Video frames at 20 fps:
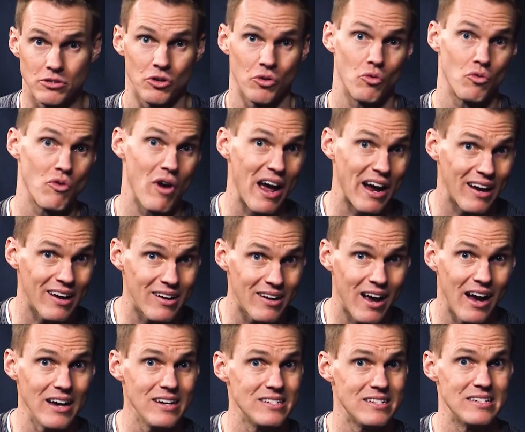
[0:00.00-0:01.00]
to
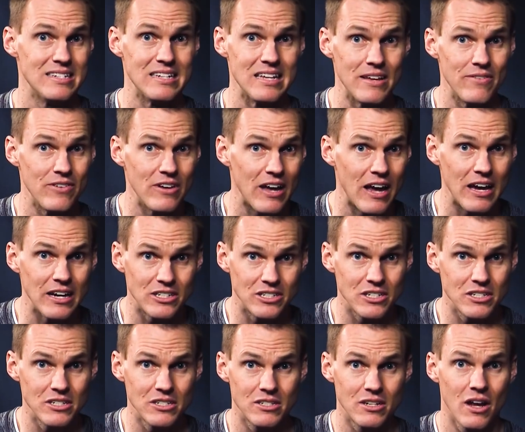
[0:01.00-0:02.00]
recognize
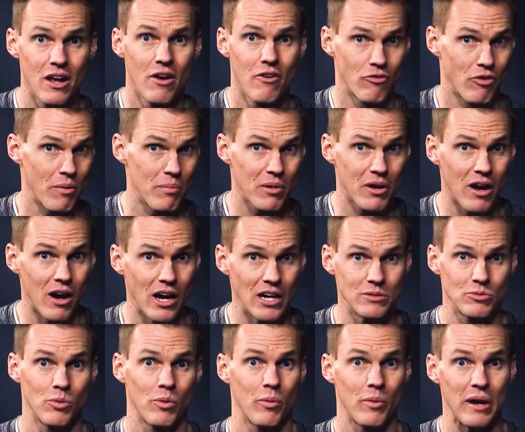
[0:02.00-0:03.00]
deviations from the
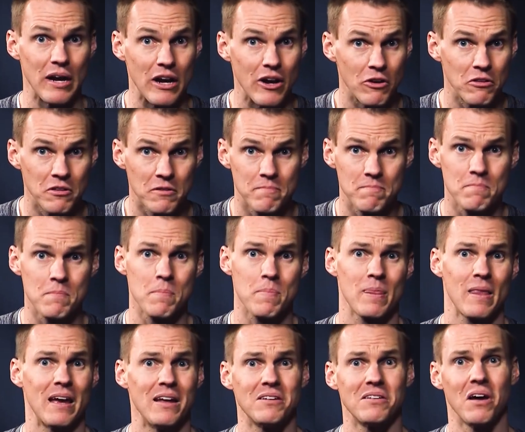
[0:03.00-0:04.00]
gospel when we hear them
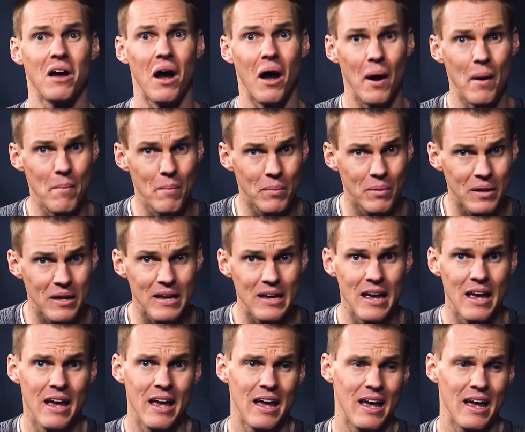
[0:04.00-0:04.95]
and to humbly